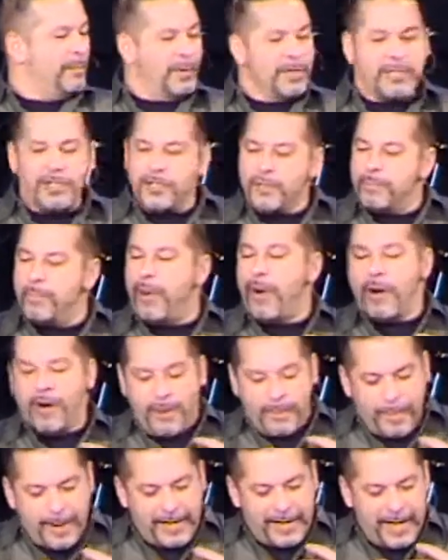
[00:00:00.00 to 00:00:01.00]
But it's just
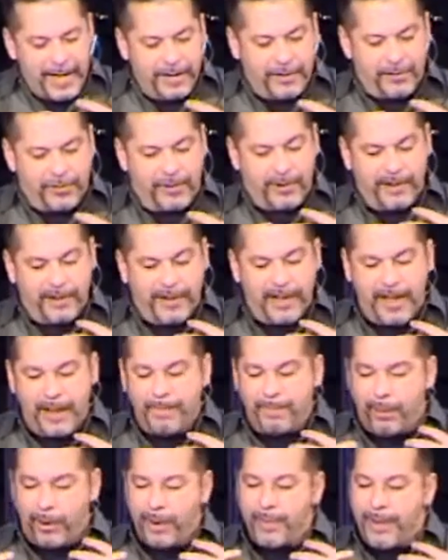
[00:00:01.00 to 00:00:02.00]
part of my nature,
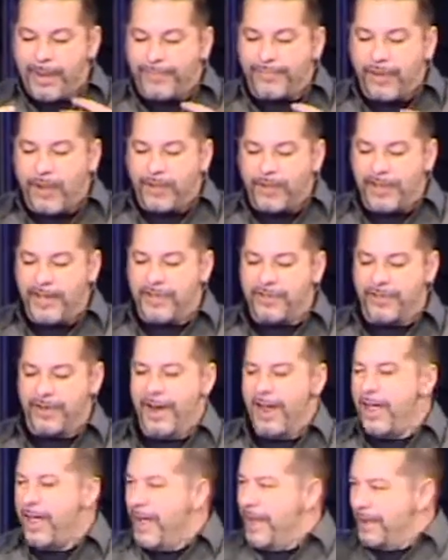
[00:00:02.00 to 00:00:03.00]
okay? Part of my fallen nature.
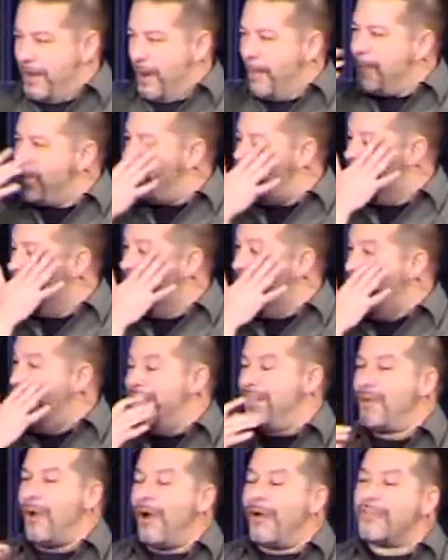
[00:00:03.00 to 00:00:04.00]
Number two,
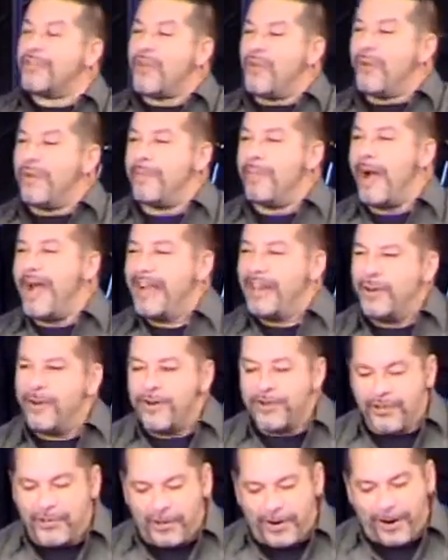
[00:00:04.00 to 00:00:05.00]
it's also in my
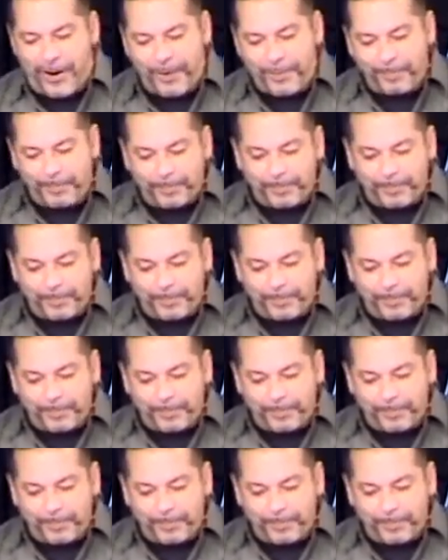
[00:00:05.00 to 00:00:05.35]
nurture.